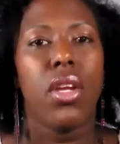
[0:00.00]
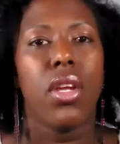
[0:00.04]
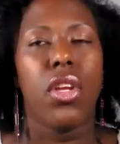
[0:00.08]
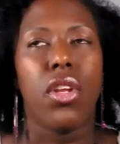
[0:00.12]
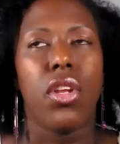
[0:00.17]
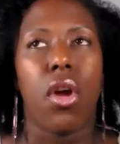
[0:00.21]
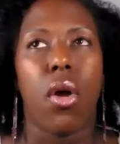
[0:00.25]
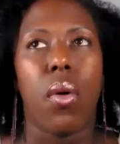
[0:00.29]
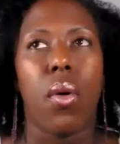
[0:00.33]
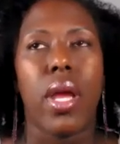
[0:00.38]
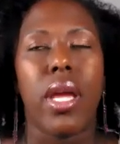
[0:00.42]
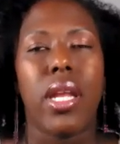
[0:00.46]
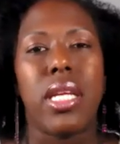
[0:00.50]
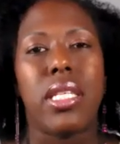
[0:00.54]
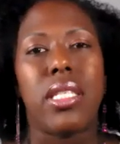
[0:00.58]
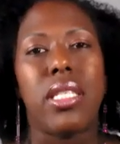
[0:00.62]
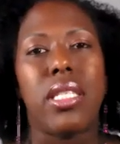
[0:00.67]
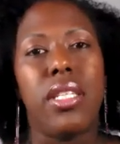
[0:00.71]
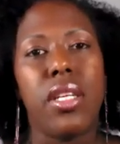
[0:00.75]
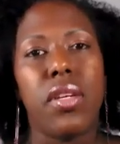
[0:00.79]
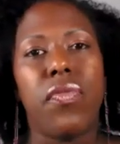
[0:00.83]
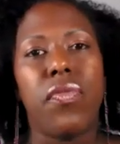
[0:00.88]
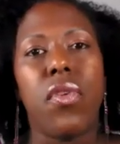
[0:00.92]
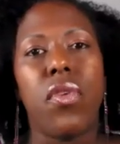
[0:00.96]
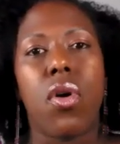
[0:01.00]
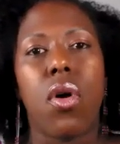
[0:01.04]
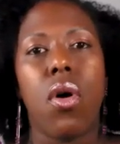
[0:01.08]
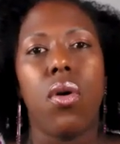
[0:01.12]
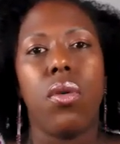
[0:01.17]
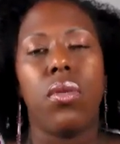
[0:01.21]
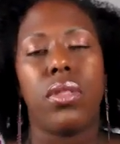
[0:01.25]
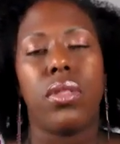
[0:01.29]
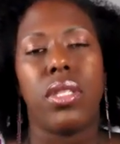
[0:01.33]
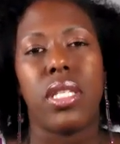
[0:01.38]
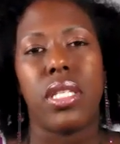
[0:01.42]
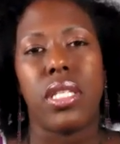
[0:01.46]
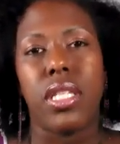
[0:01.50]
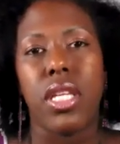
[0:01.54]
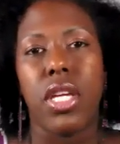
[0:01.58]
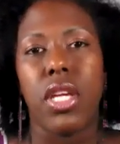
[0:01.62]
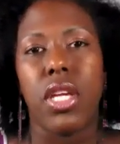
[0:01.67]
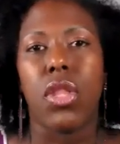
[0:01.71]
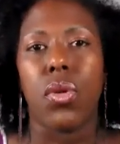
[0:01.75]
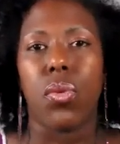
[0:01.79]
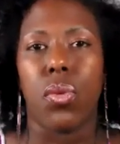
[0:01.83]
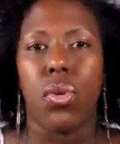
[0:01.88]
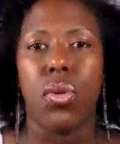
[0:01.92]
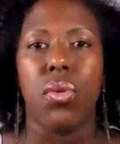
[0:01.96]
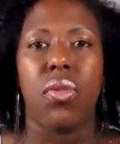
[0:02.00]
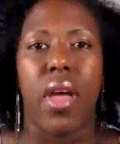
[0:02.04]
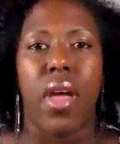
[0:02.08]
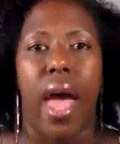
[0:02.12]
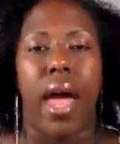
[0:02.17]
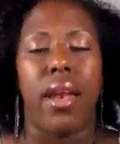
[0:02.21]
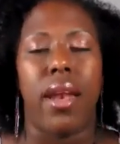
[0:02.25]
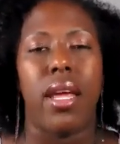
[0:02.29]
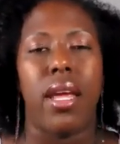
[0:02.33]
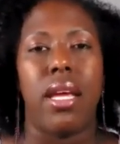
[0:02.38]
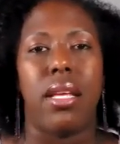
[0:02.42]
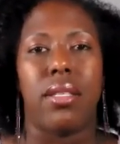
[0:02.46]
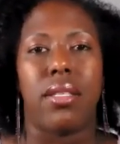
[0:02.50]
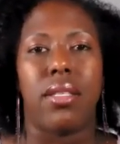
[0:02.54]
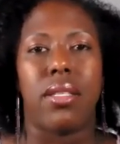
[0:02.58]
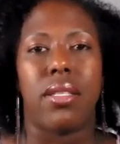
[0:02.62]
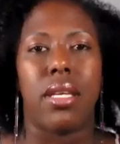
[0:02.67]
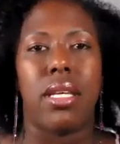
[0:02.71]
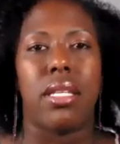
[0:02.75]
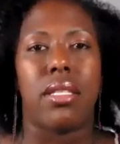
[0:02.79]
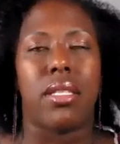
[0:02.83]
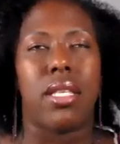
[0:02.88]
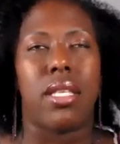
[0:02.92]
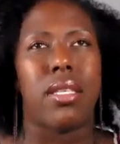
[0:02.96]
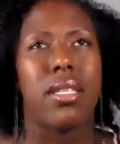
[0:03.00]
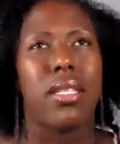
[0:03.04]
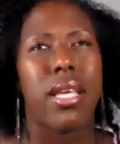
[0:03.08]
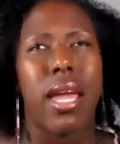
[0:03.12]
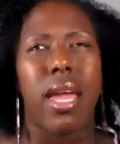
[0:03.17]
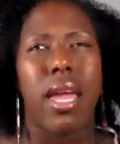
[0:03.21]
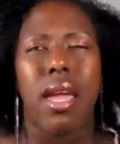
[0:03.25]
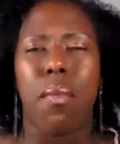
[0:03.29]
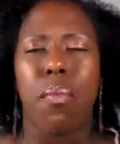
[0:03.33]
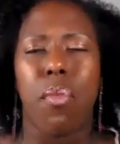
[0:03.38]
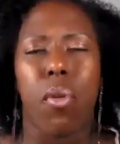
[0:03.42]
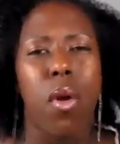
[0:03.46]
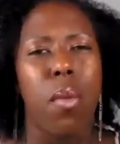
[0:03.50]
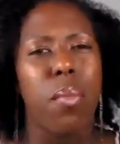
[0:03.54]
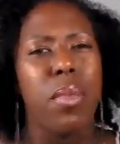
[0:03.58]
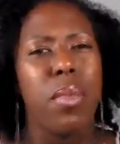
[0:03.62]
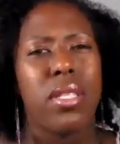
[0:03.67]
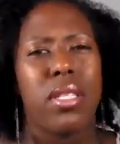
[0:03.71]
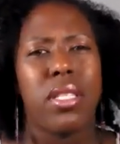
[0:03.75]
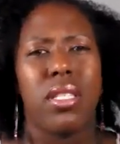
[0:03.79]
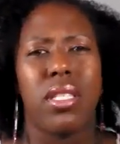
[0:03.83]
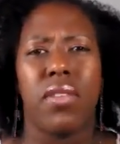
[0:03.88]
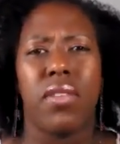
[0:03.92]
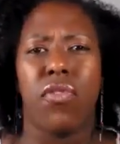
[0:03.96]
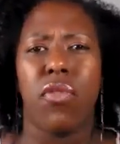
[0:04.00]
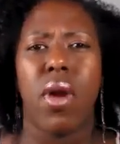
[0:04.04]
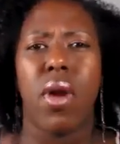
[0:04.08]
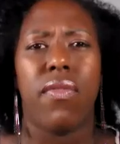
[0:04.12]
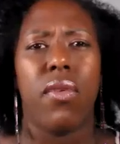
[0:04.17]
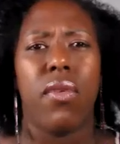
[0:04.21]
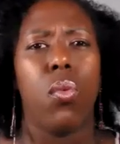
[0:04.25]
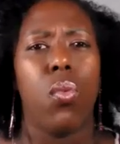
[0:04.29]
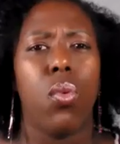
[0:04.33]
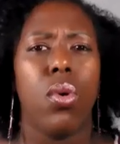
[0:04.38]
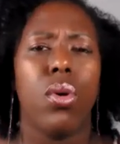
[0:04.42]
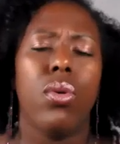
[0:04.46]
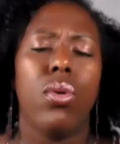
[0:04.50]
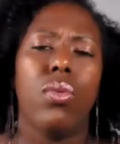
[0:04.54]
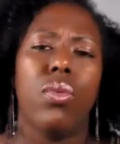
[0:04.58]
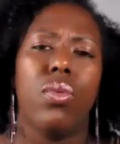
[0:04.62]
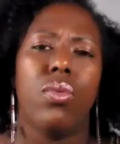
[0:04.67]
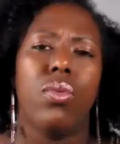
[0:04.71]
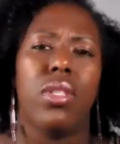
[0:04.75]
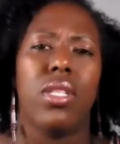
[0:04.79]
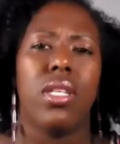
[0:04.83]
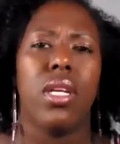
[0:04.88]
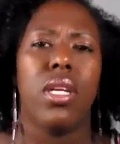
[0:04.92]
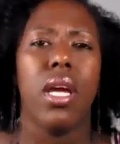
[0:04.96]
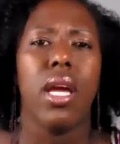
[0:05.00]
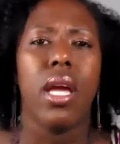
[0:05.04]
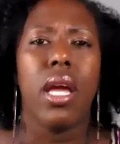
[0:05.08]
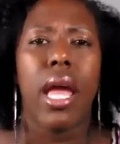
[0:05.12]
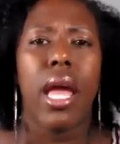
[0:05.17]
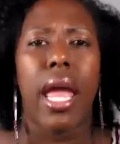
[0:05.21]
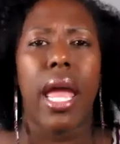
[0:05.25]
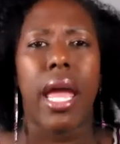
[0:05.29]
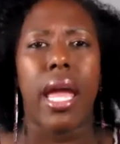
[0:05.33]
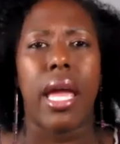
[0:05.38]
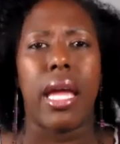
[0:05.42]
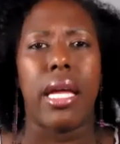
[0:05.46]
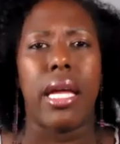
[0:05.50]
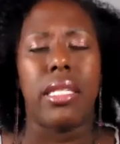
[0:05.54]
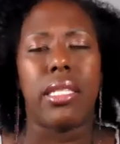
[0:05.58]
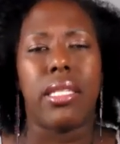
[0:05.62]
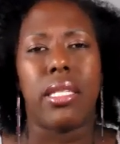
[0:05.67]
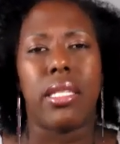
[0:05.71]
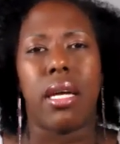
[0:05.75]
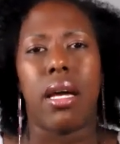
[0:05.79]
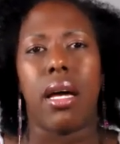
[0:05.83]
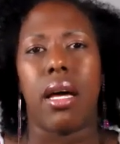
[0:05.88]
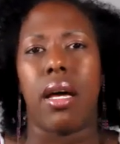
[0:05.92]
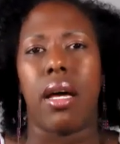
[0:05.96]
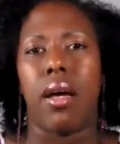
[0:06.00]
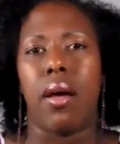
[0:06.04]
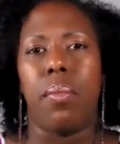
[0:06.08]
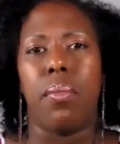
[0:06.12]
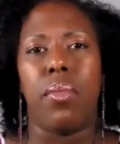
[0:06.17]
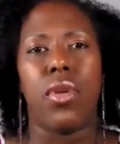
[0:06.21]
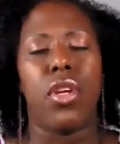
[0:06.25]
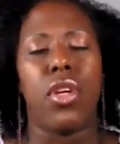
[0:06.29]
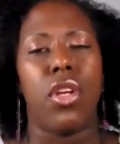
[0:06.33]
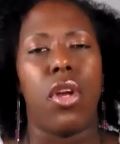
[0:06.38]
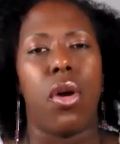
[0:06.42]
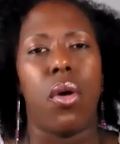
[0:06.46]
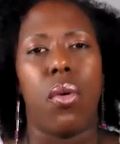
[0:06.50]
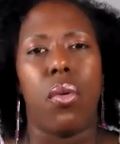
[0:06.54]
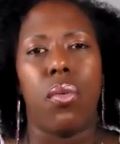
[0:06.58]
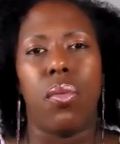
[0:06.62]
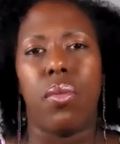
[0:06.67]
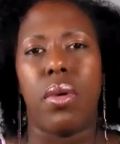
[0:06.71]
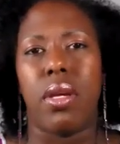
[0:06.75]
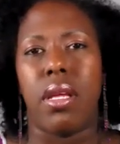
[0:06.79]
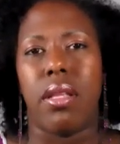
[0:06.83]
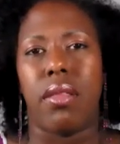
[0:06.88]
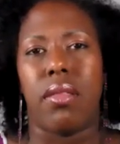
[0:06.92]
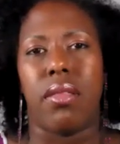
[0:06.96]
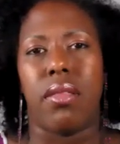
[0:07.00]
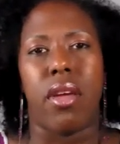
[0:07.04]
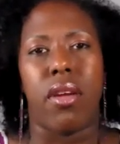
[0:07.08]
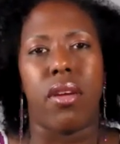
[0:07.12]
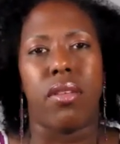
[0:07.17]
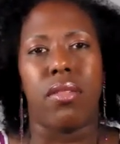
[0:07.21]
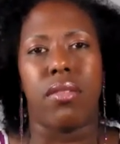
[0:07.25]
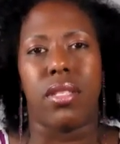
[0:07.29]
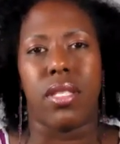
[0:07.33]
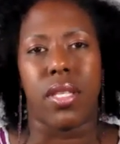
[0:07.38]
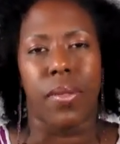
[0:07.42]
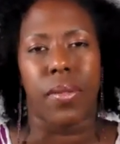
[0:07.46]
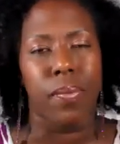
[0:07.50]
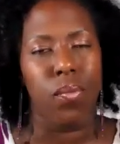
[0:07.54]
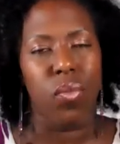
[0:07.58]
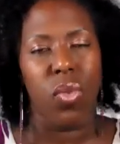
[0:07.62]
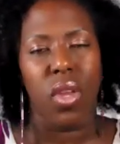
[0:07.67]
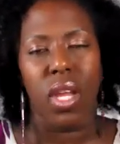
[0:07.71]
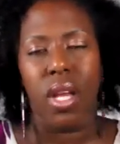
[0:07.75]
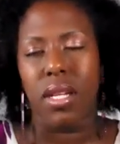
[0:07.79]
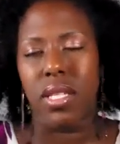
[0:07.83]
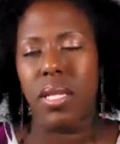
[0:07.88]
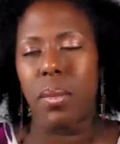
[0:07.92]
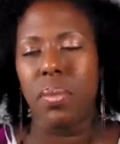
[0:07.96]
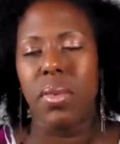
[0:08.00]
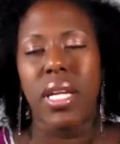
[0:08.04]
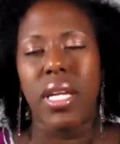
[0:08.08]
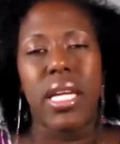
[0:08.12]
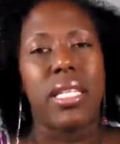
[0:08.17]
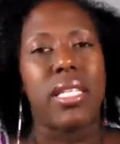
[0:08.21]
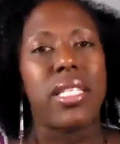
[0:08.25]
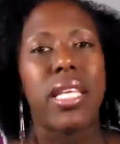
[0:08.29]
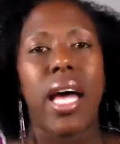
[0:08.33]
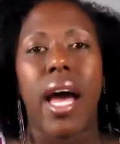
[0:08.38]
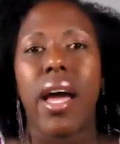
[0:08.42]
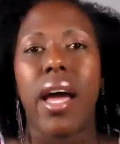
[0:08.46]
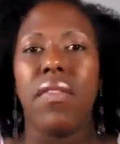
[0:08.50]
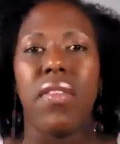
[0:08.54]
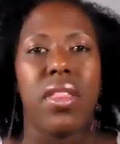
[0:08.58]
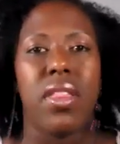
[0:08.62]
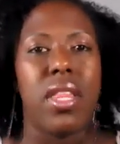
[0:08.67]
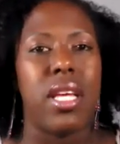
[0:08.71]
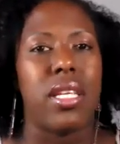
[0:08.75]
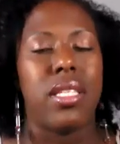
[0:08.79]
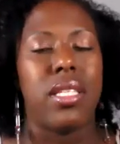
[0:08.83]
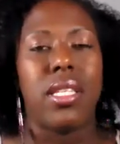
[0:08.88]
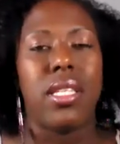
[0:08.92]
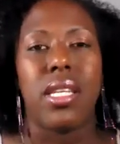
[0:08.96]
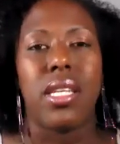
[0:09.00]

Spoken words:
it is difficult to see through that. It's the same premise as if you have a wound and there's something inside of it that's